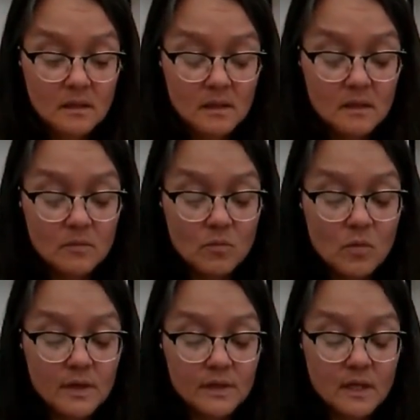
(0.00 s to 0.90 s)
in
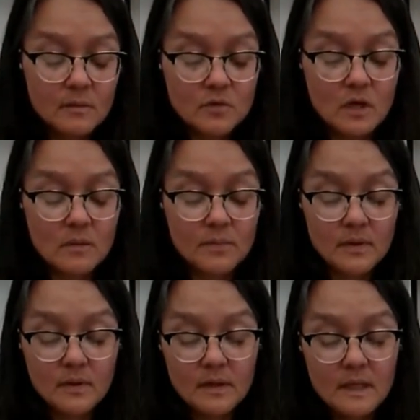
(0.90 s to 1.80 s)
1 gumdrop
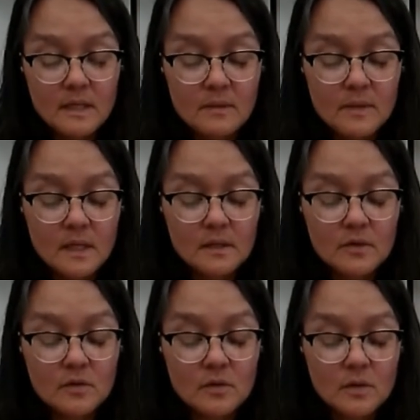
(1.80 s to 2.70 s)
and make
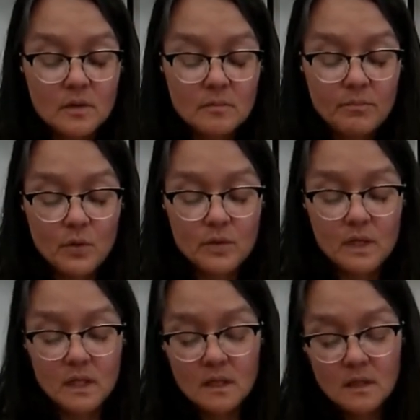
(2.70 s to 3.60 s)
another
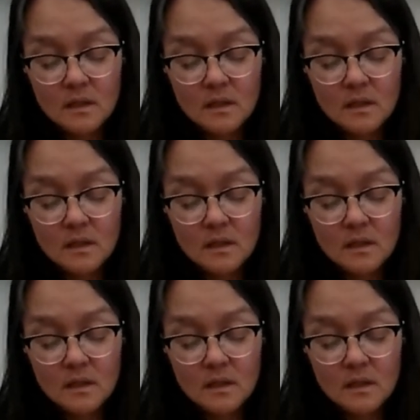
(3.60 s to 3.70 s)
pokey